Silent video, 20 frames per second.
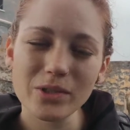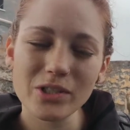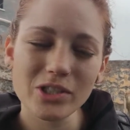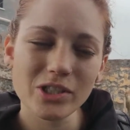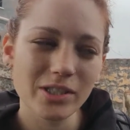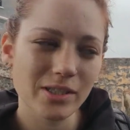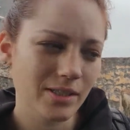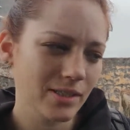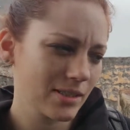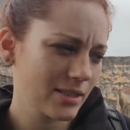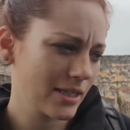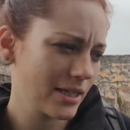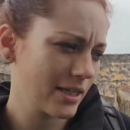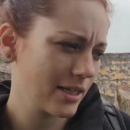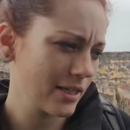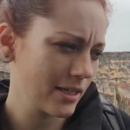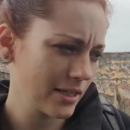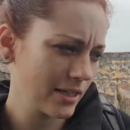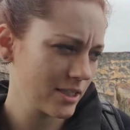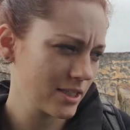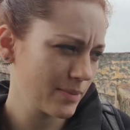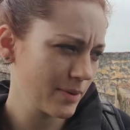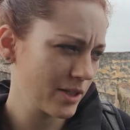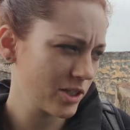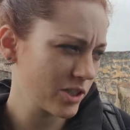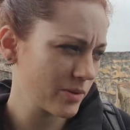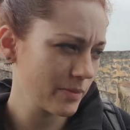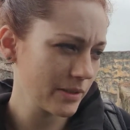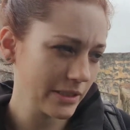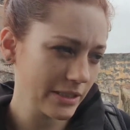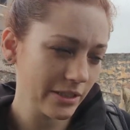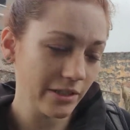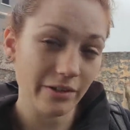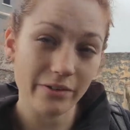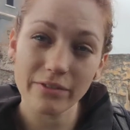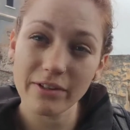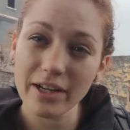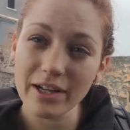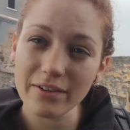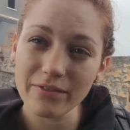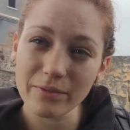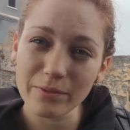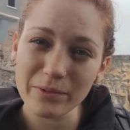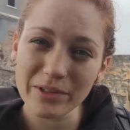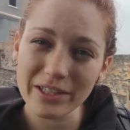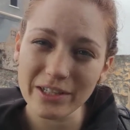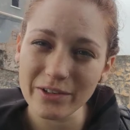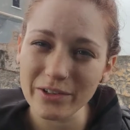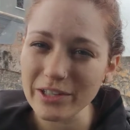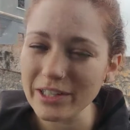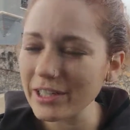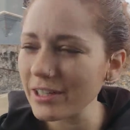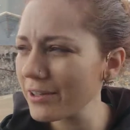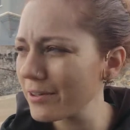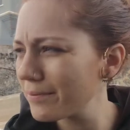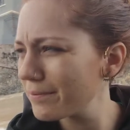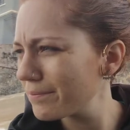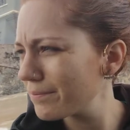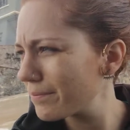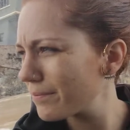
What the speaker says: which is a Spanish military flag from when they were here.